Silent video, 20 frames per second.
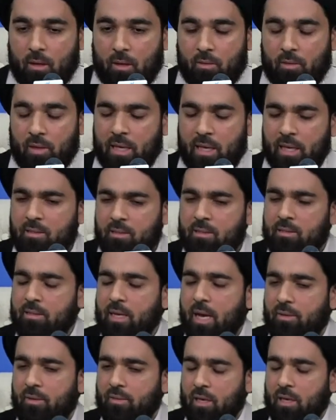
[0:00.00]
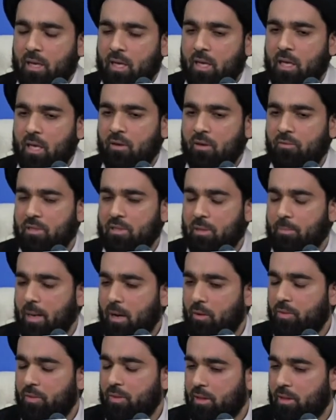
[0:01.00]
The insight that he gives
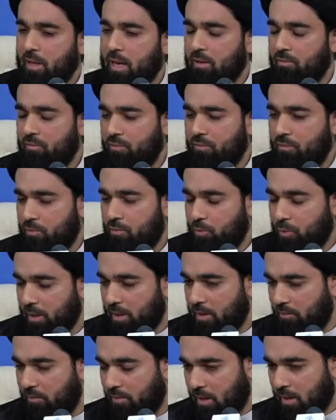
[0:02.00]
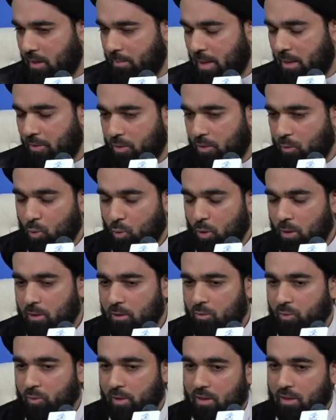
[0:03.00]
about the life we're living, about the
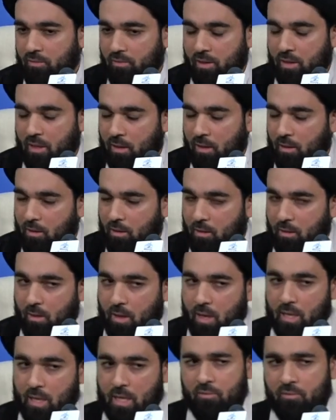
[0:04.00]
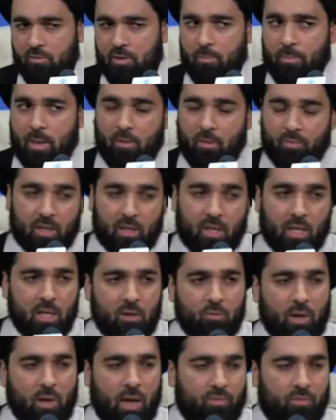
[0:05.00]
world we're living in, and even about the
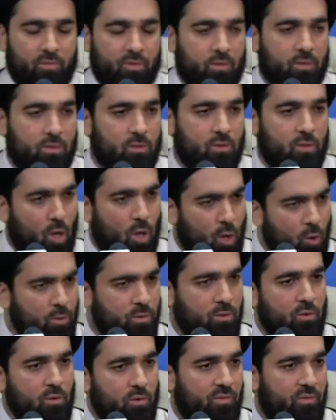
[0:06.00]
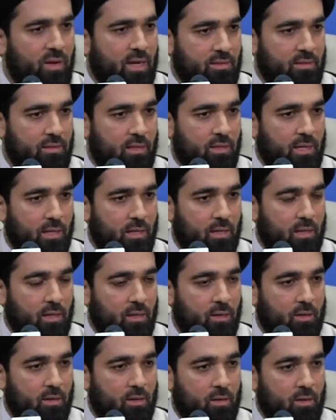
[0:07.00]
hereafter is also fascinating,
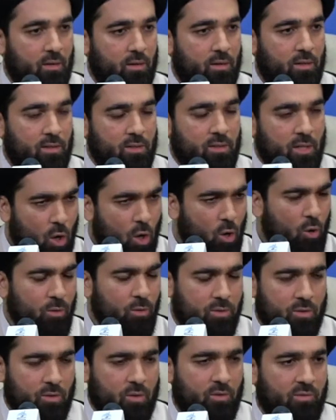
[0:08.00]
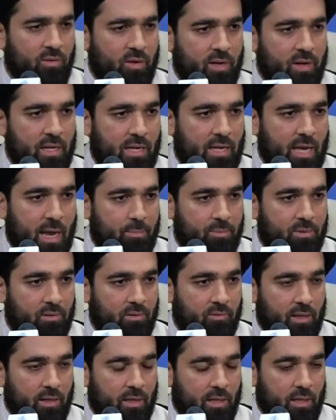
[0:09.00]
is also very
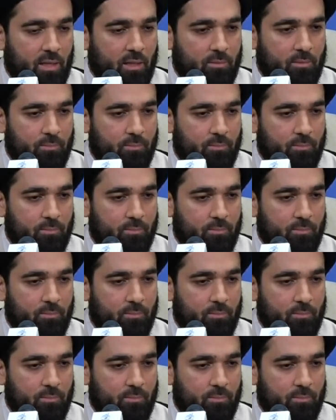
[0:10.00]
captivating.